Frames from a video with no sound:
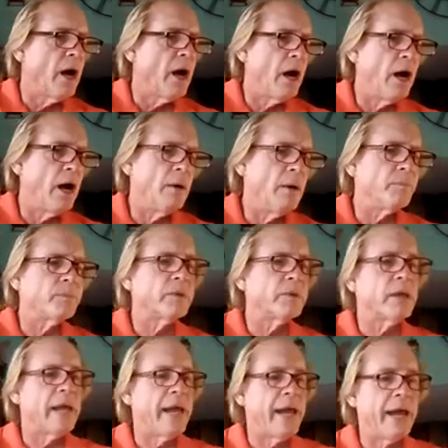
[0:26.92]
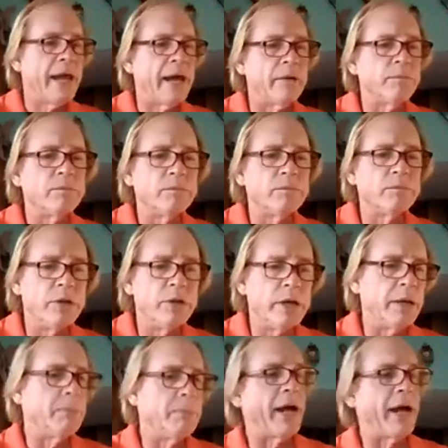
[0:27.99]
Um, and
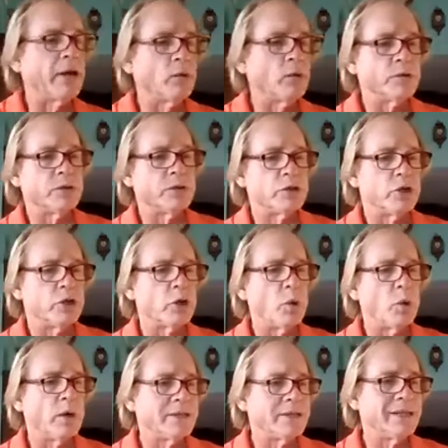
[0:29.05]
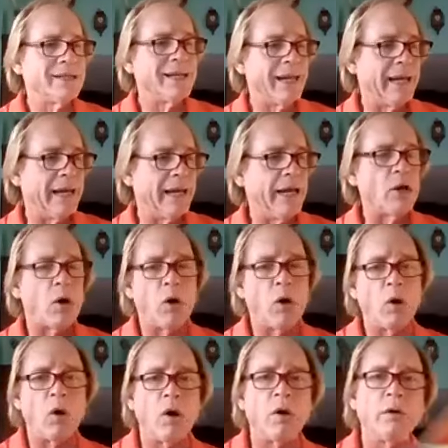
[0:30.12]
the manuals that you're going to need
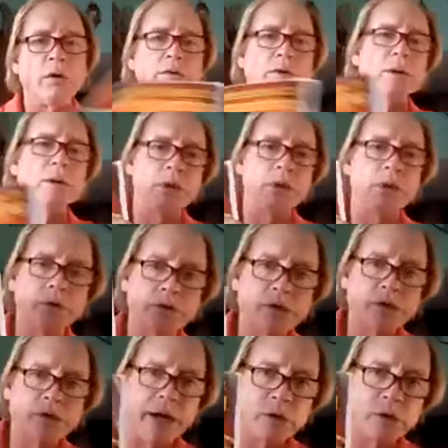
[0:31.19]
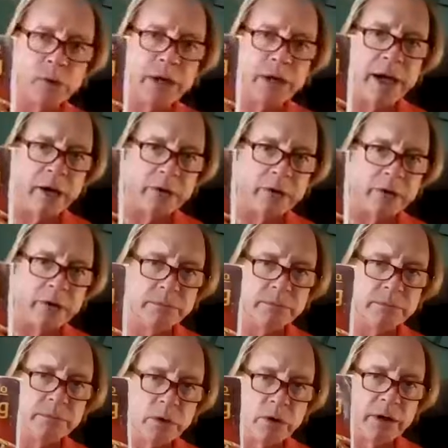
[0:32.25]
are the Builder's Guide to Accounting.
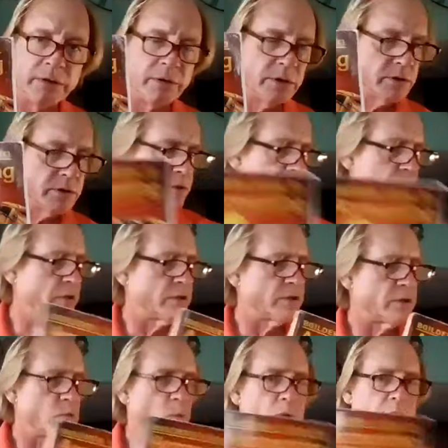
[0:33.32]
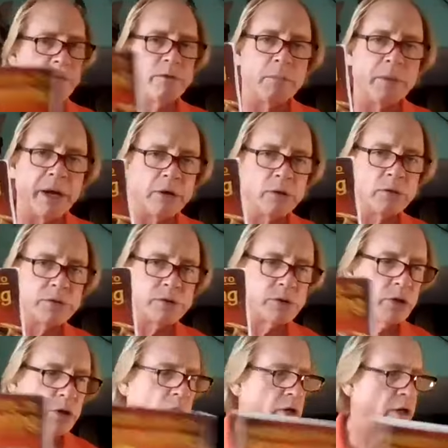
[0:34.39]
All right, this is one of the manuals that
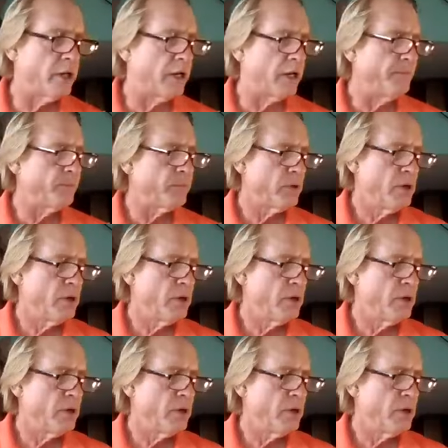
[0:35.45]
you're going to need.